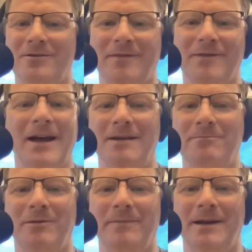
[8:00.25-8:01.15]
have not
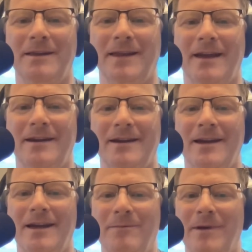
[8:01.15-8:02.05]
implemented that,
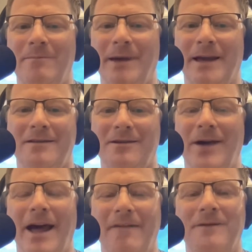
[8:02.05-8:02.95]
because you
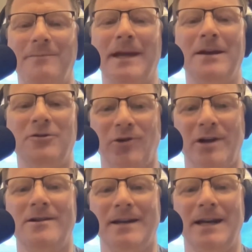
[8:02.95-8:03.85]
have to be
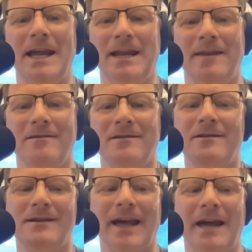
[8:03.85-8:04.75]
interested in this. This
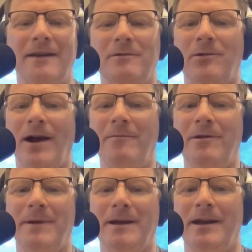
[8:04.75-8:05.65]
is kind of a
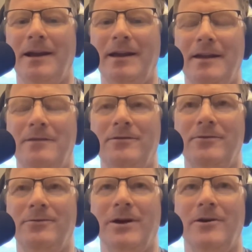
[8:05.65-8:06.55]
problem
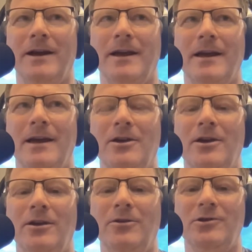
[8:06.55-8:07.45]
where
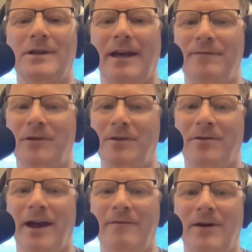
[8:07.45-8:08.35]
you just have to
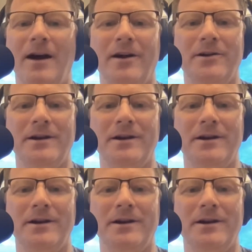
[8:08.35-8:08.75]
either have a heart